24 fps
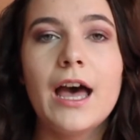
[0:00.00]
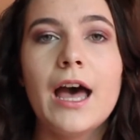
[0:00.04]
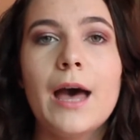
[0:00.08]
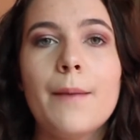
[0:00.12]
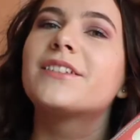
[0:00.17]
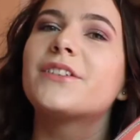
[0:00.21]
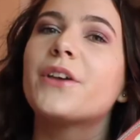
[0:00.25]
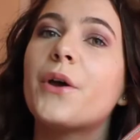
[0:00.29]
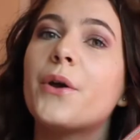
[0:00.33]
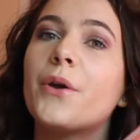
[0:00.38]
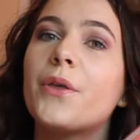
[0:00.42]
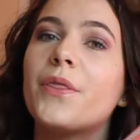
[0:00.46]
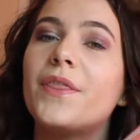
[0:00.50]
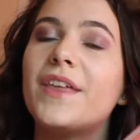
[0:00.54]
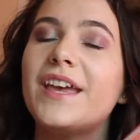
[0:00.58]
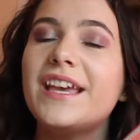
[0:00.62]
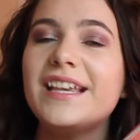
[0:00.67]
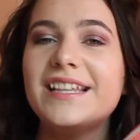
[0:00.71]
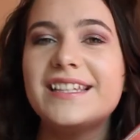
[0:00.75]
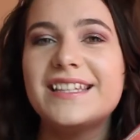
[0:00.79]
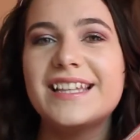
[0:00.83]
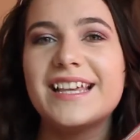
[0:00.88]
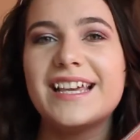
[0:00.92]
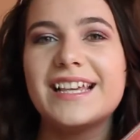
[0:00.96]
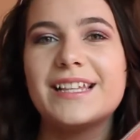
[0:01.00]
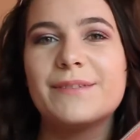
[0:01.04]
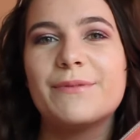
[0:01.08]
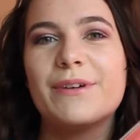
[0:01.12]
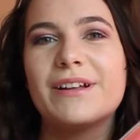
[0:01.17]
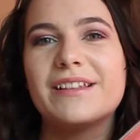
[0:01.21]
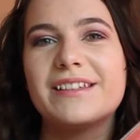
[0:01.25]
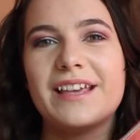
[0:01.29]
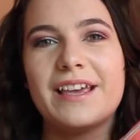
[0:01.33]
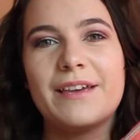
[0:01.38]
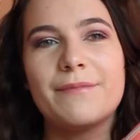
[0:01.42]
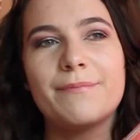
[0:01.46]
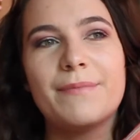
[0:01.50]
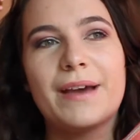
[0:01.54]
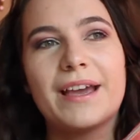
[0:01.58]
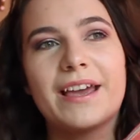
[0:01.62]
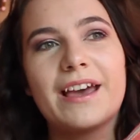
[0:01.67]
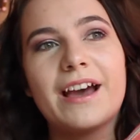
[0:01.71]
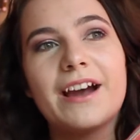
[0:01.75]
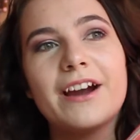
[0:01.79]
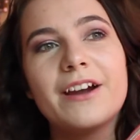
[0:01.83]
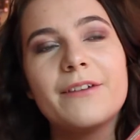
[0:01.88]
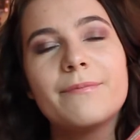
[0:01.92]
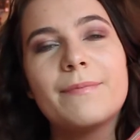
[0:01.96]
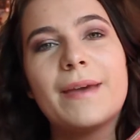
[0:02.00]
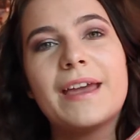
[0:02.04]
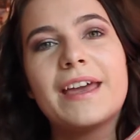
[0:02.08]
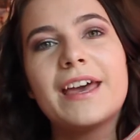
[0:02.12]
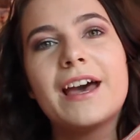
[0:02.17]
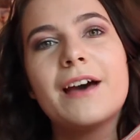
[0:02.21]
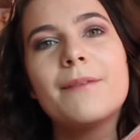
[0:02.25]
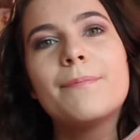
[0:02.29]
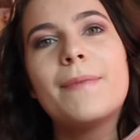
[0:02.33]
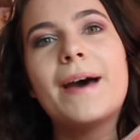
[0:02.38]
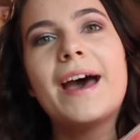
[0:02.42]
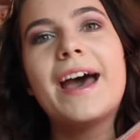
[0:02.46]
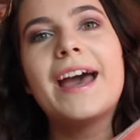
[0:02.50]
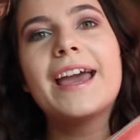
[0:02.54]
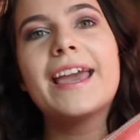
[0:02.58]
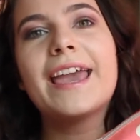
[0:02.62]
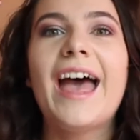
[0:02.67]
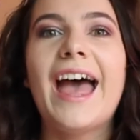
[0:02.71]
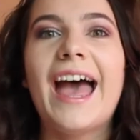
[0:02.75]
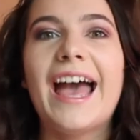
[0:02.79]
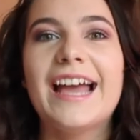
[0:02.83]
So this is what's in my current makeup bag.